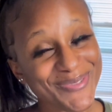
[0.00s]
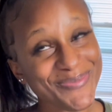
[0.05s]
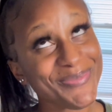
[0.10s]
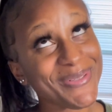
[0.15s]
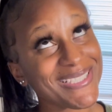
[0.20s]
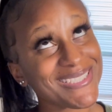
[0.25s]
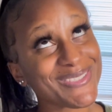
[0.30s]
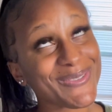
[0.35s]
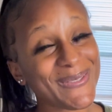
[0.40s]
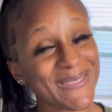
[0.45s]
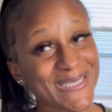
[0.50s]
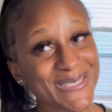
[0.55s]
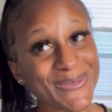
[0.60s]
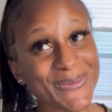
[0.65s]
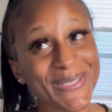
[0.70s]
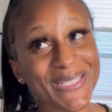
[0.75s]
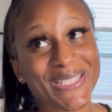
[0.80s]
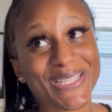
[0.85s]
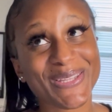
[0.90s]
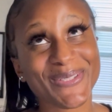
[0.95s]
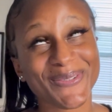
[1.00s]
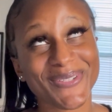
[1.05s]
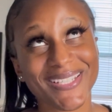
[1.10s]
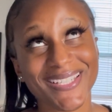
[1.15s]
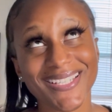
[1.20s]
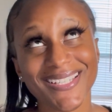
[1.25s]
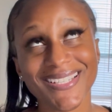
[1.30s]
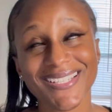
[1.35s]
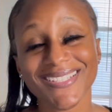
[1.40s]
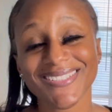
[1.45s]
but twenty
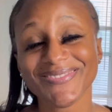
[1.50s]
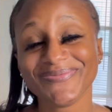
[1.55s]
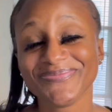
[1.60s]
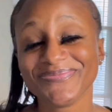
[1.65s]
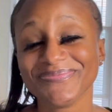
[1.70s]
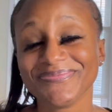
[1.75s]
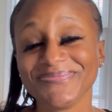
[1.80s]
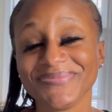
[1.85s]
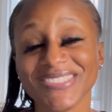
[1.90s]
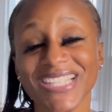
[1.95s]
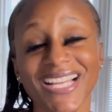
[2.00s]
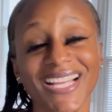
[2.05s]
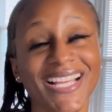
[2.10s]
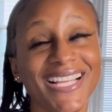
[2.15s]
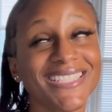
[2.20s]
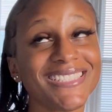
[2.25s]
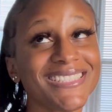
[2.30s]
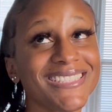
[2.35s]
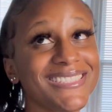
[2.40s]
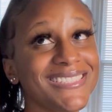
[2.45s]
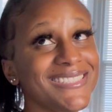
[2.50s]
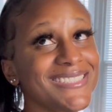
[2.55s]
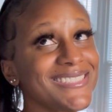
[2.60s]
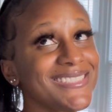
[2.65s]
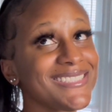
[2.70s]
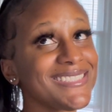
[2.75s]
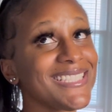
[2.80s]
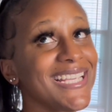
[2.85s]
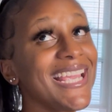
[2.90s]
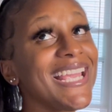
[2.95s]
twenty-three is
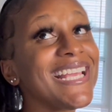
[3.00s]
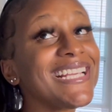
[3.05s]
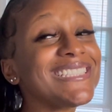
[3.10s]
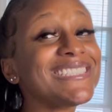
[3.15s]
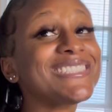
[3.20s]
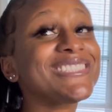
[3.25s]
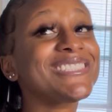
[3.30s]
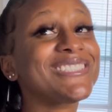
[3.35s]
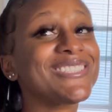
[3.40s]
is